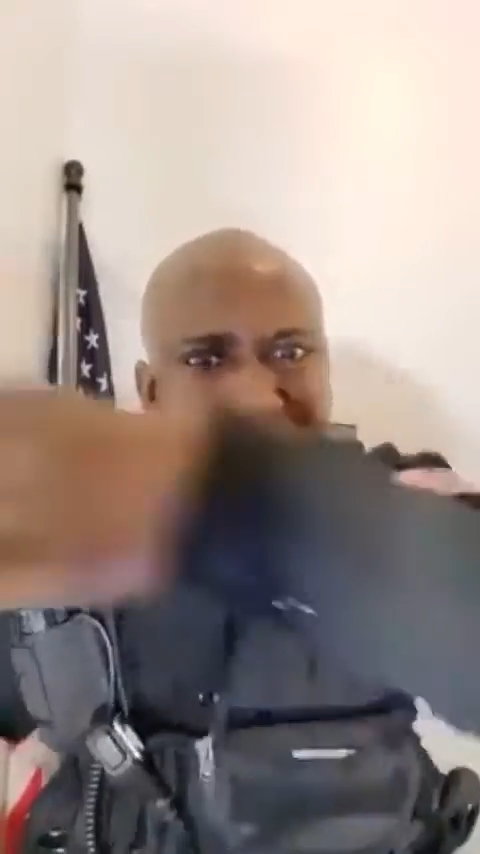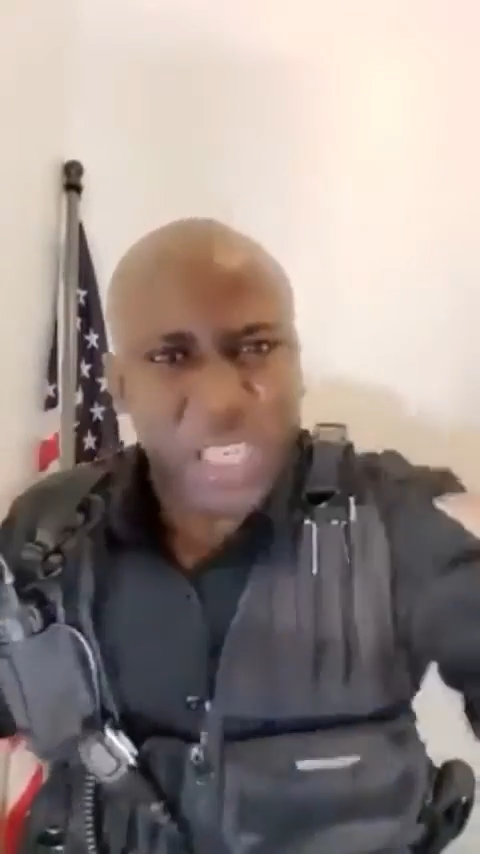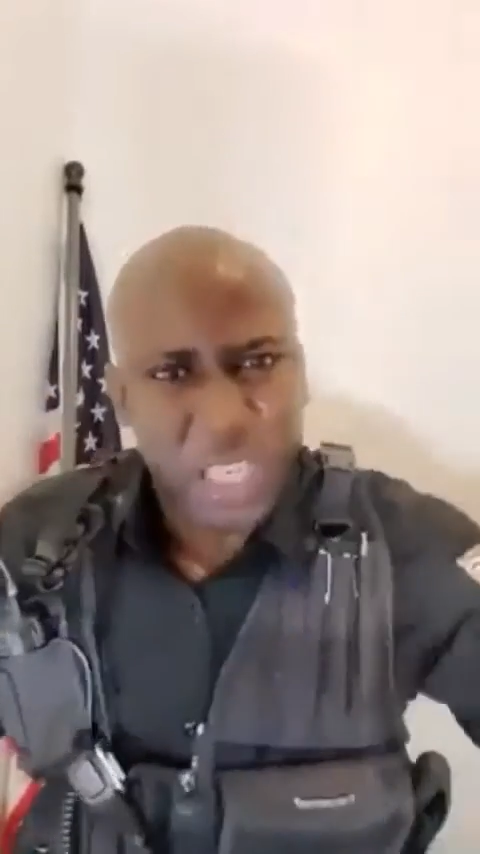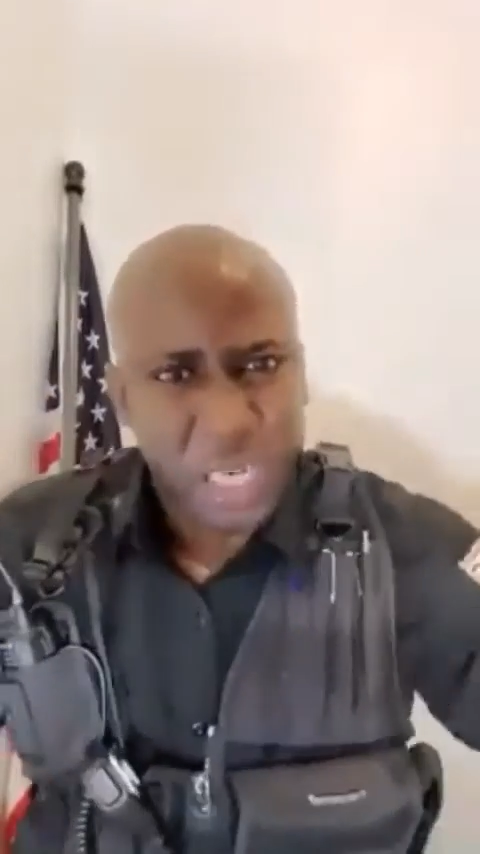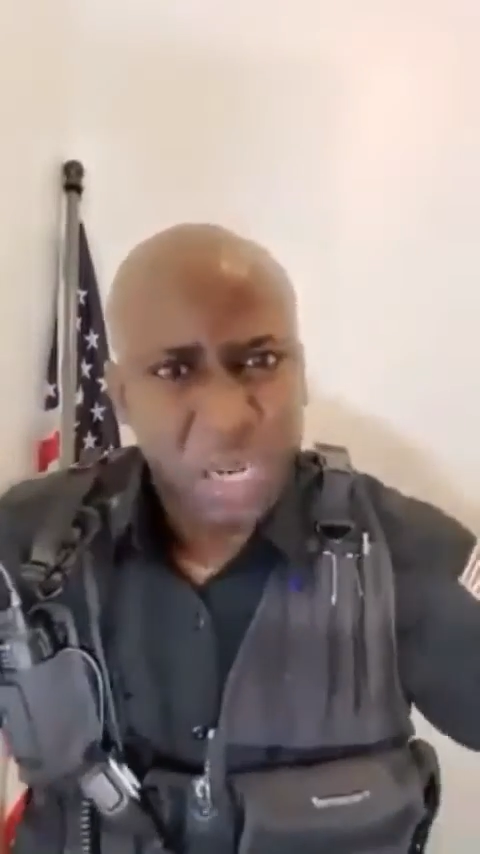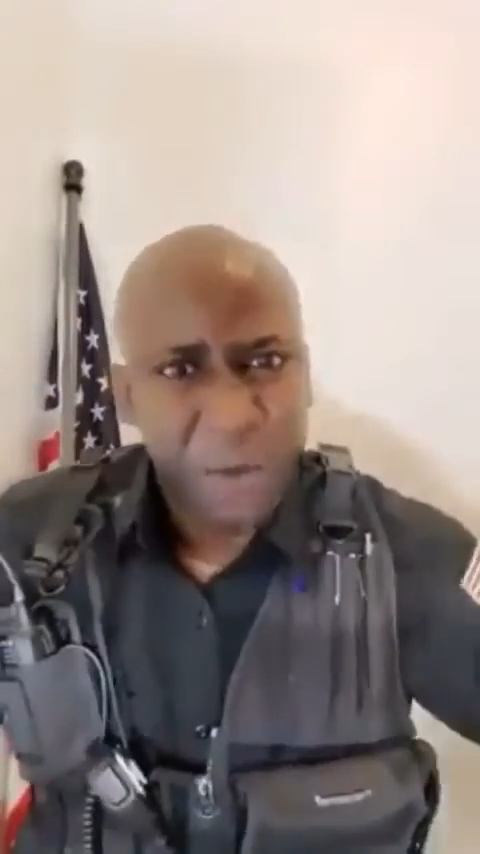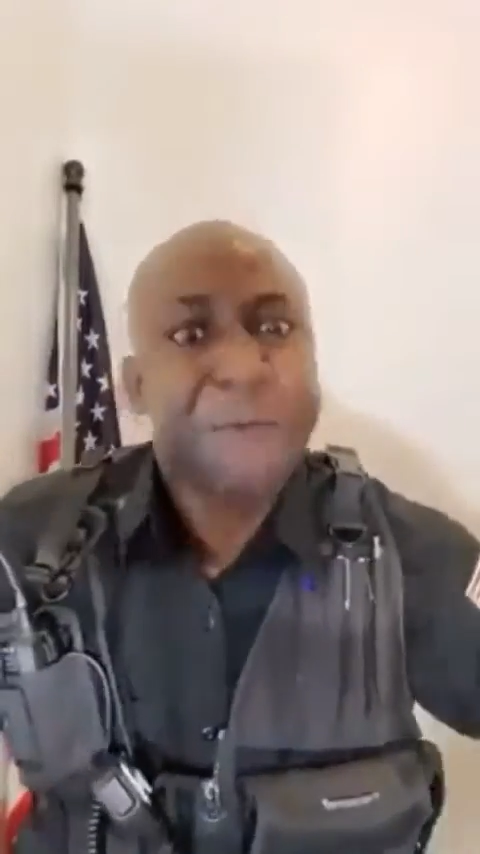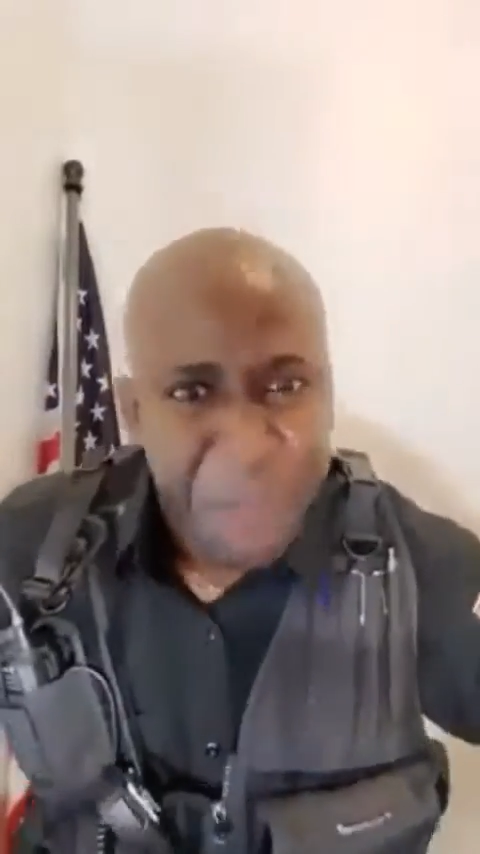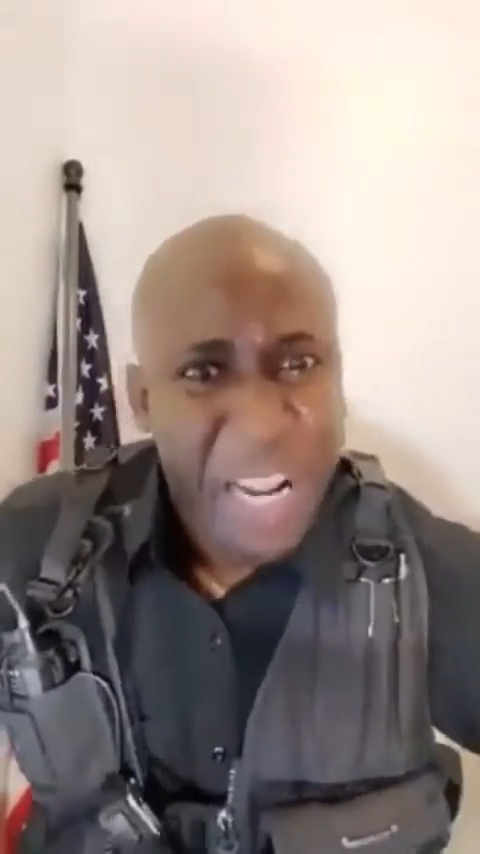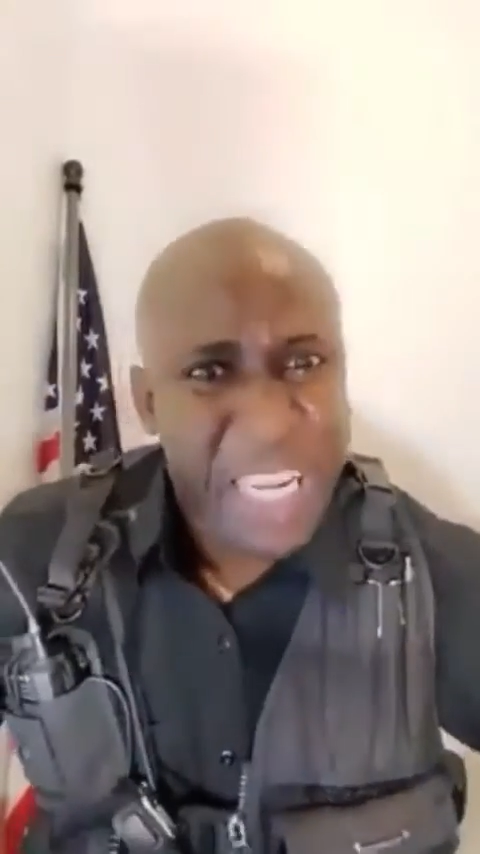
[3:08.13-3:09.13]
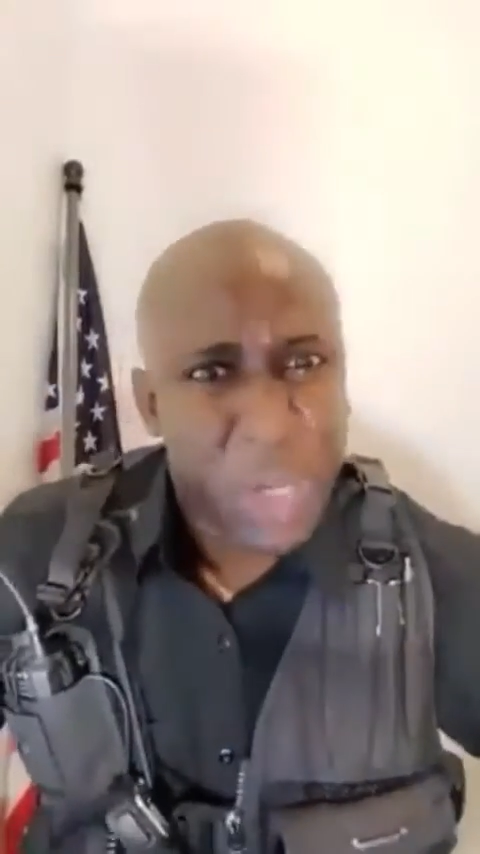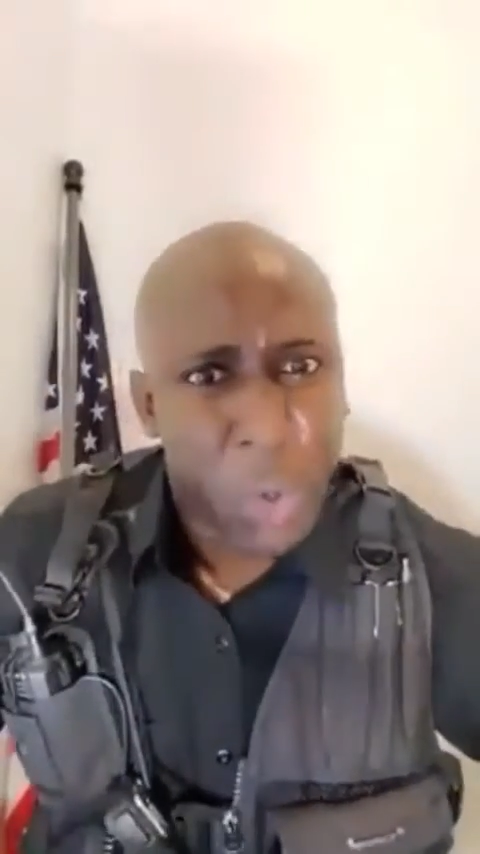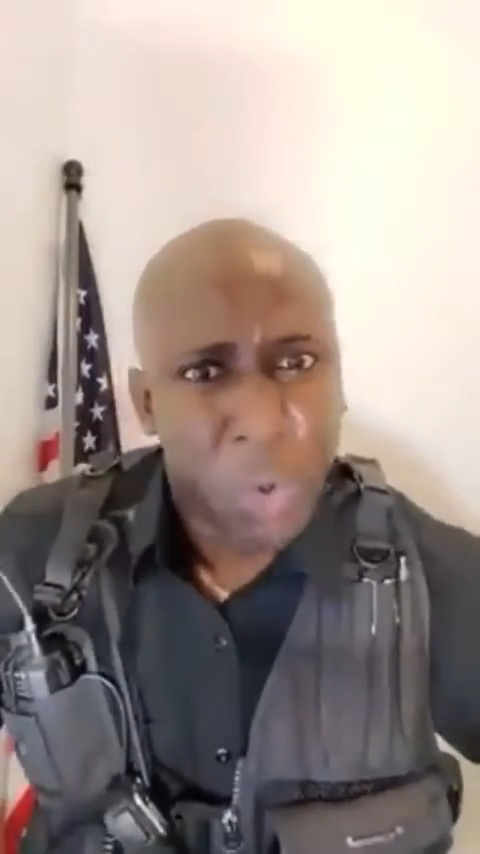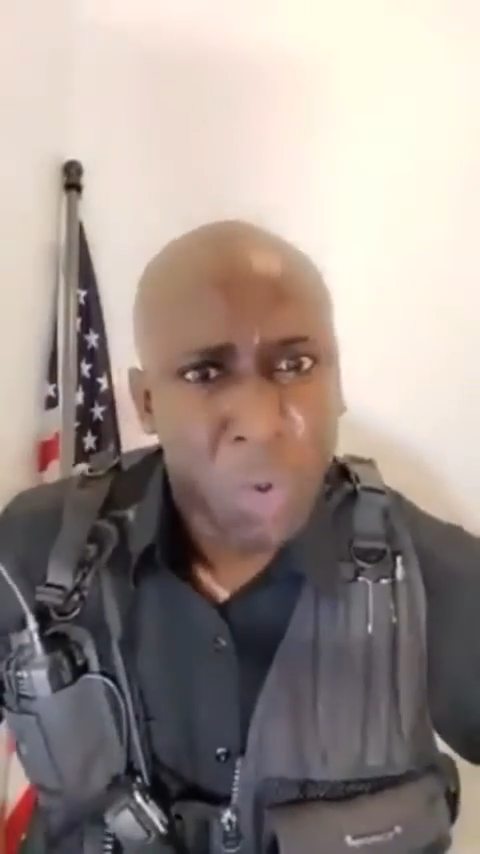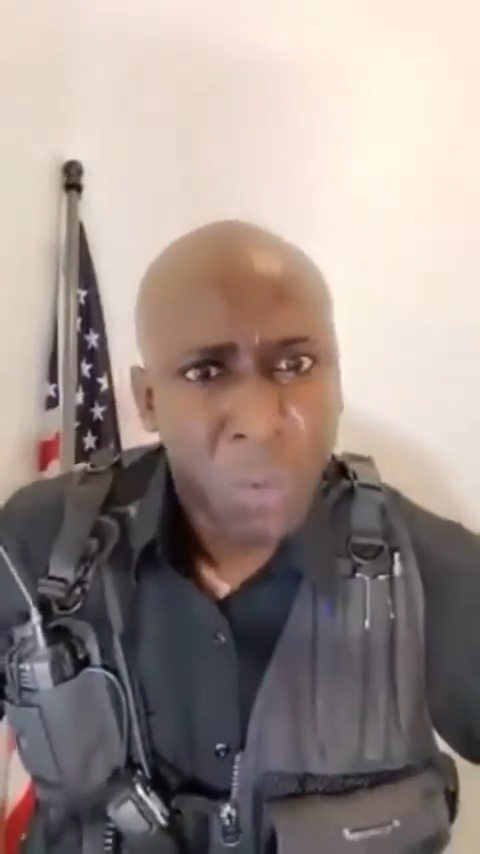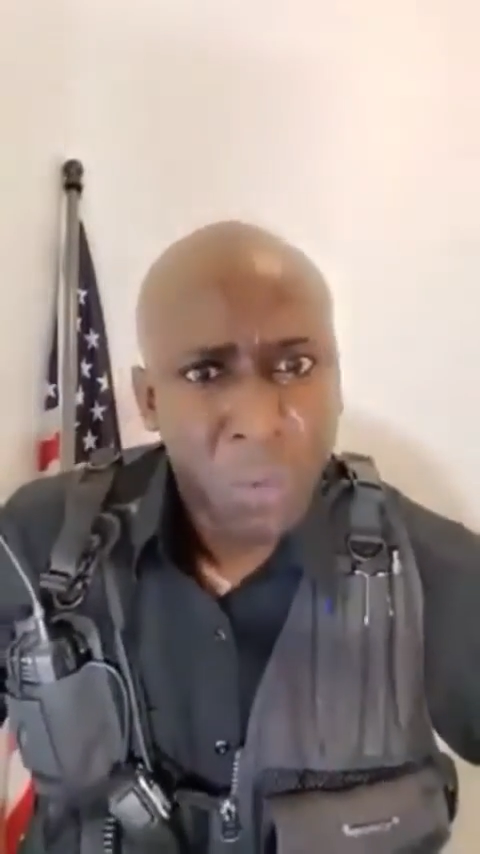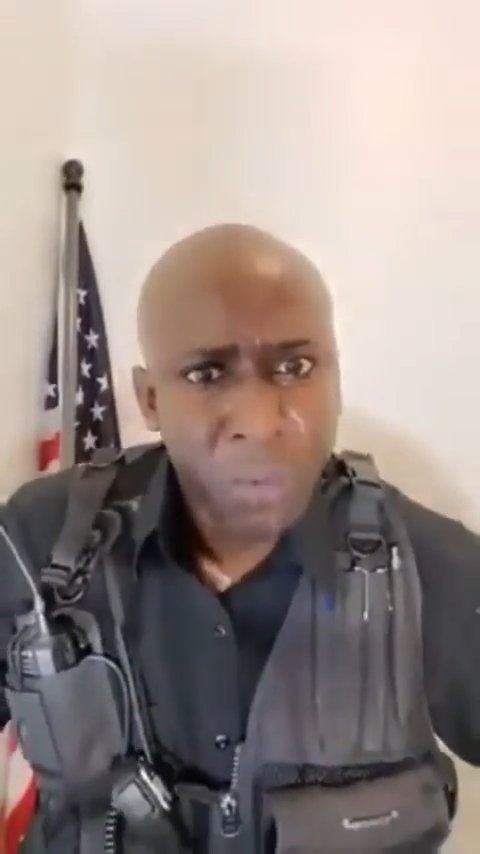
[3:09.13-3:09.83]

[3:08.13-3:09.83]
waste. Fuck you.